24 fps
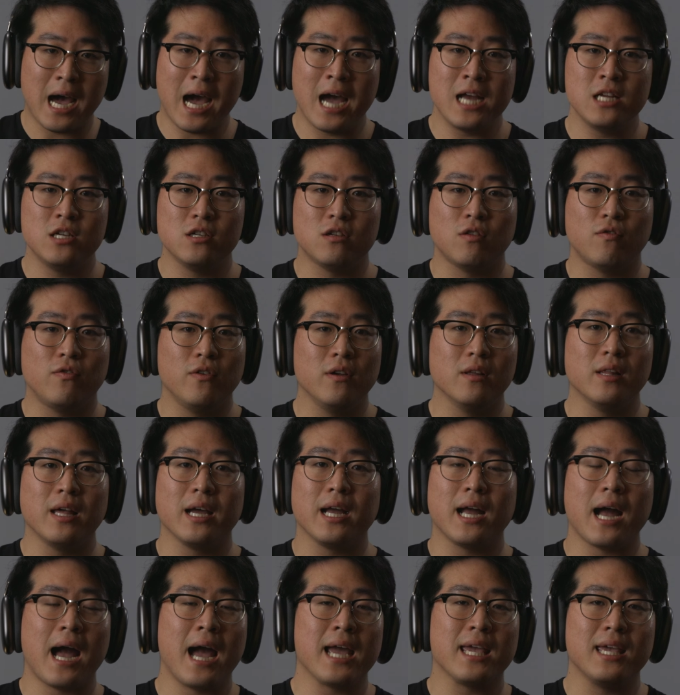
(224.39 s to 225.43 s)
I just feel
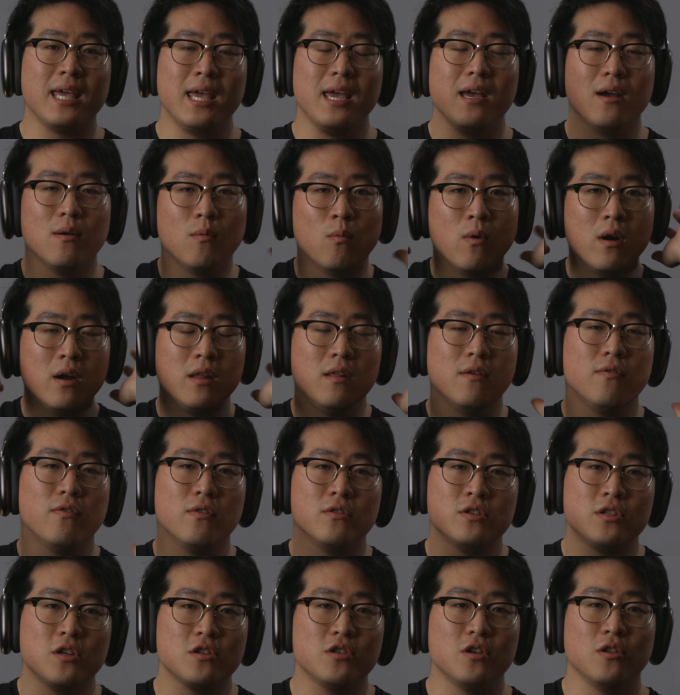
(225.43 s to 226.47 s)
like I can't wear them
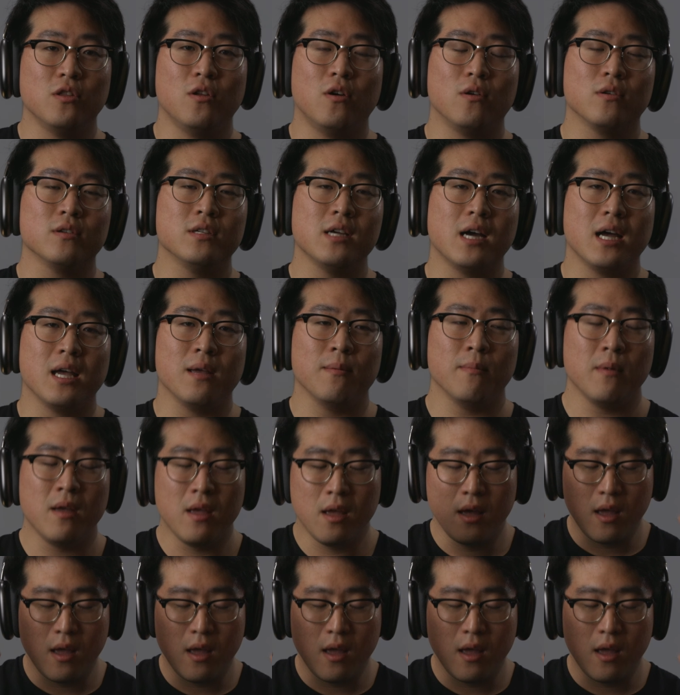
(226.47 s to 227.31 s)
for such a long time,